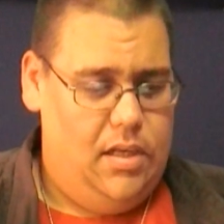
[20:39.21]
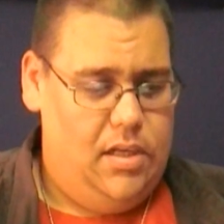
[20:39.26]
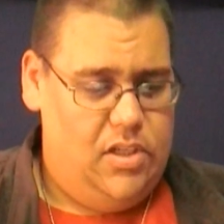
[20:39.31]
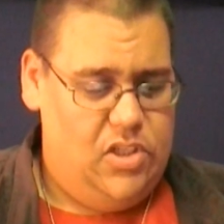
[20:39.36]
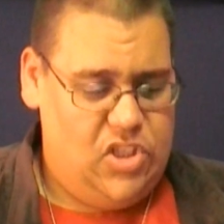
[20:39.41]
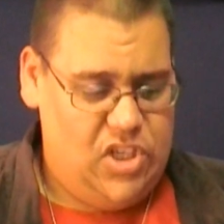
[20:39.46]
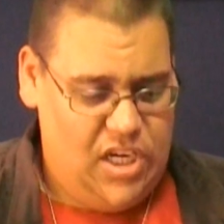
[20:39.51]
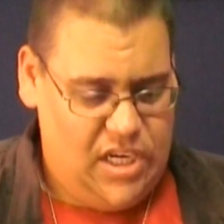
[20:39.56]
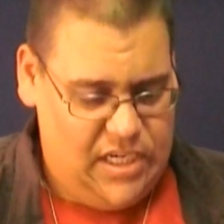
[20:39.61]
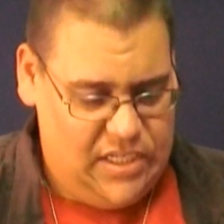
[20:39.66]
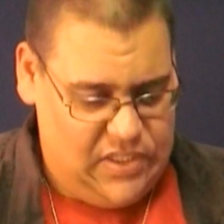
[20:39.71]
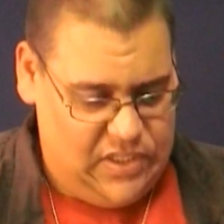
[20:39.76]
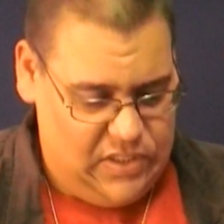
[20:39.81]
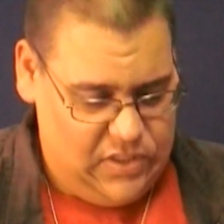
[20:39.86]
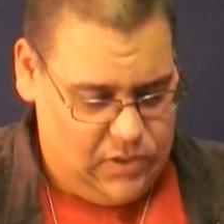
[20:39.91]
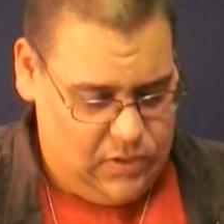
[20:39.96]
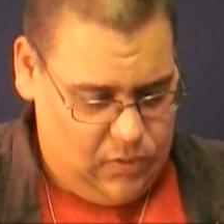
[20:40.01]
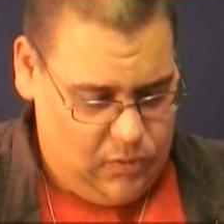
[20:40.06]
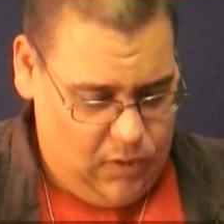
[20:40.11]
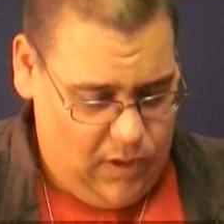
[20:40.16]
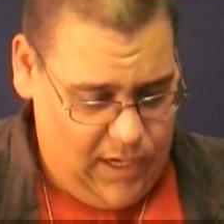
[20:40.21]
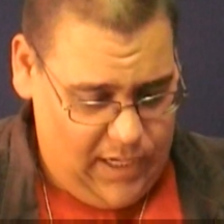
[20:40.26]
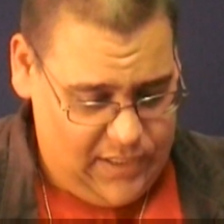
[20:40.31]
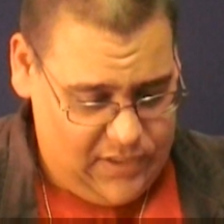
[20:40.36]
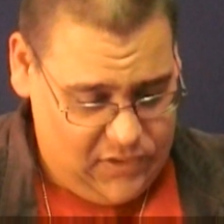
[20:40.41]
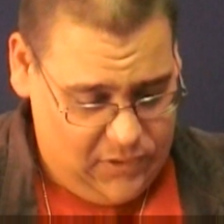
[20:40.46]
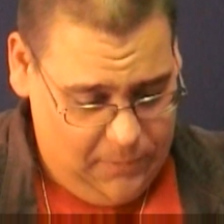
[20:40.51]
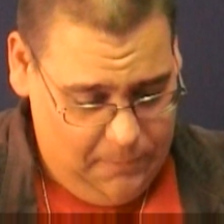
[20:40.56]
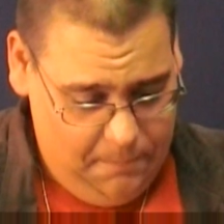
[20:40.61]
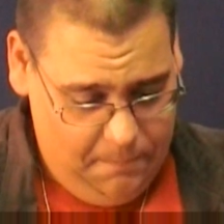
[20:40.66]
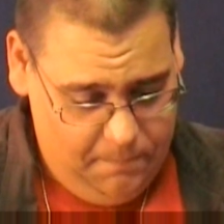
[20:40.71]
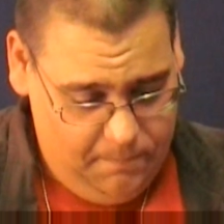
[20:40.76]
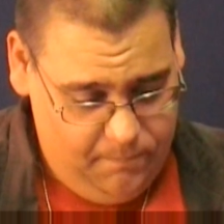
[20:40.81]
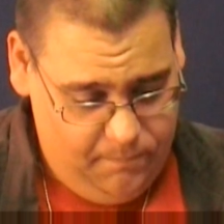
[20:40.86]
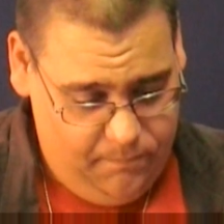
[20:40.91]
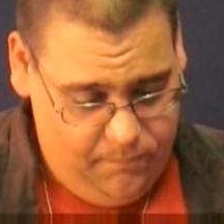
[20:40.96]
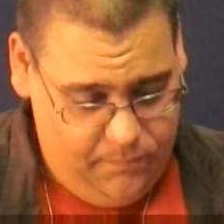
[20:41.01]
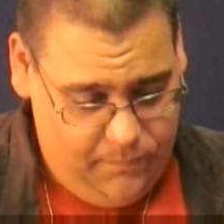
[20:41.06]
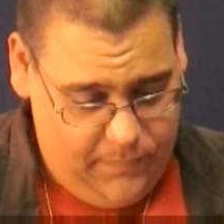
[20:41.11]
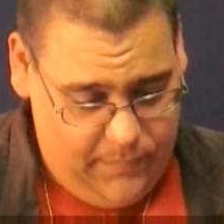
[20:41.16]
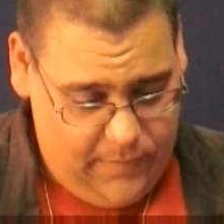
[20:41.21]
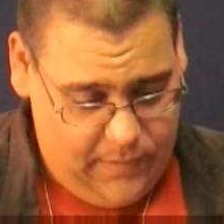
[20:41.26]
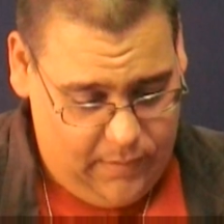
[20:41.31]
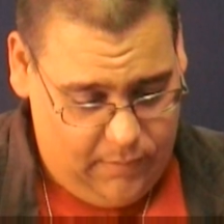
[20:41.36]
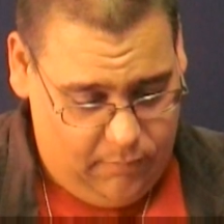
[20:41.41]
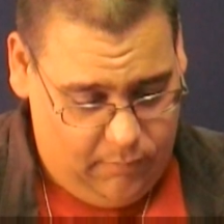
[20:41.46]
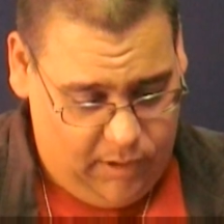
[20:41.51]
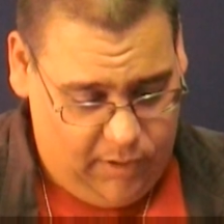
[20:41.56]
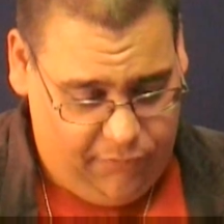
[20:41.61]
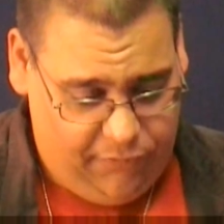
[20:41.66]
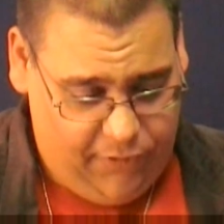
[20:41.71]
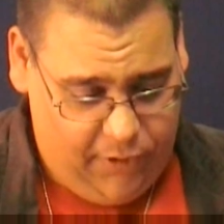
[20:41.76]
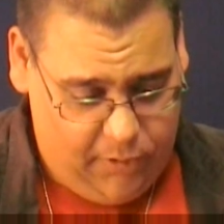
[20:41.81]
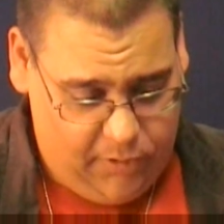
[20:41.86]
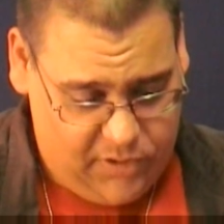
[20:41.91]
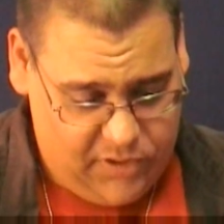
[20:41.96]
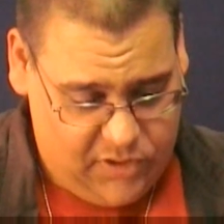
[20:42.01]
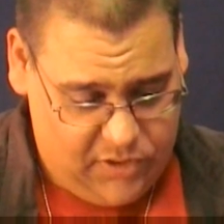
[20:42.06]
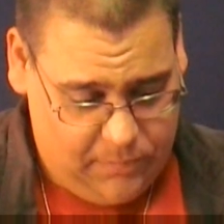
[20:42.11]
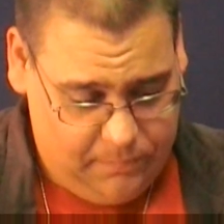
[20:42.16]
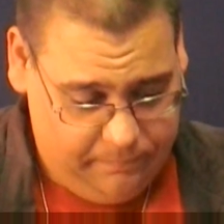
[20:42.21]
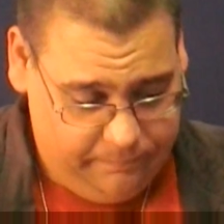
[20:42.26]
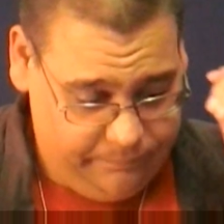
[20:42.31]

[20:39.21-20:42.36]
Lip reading: Jesus Christ. Well, folks,